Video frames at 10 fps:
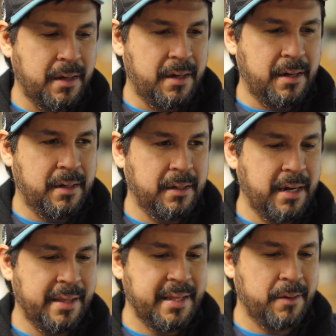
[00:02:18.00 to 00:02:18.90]

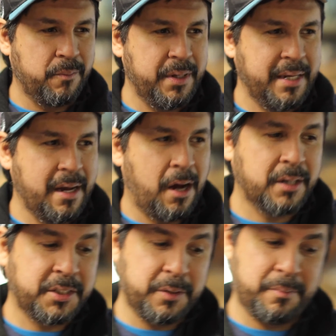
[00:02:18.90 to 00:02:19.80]
and then we
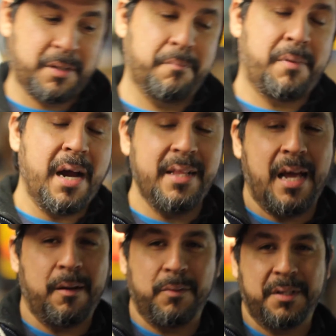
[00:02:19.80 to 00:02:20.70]
actually combine
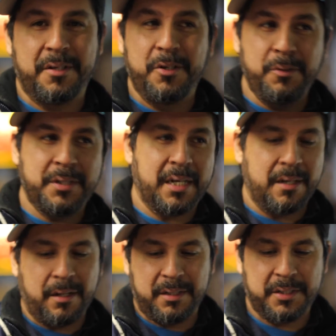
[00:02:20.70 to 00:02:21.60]
that with new
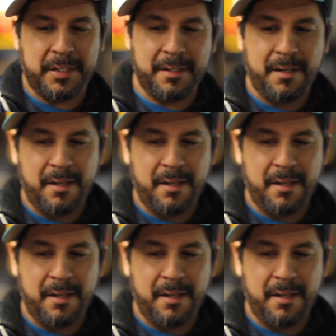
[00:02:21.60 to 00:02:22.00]
technology,